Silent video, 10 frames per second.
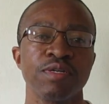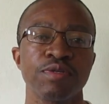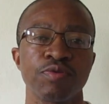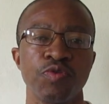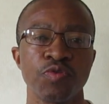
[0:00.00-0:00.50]

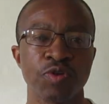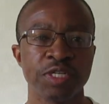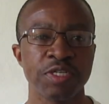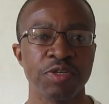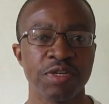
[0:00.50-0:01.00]
you do
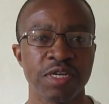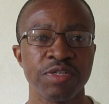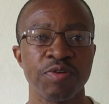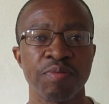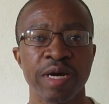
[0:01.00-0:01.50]
not
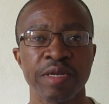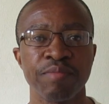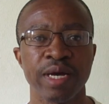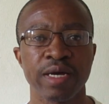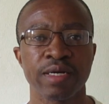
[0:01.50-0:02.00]
need your money
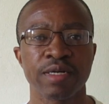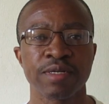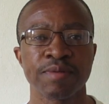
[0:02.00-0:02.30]
back.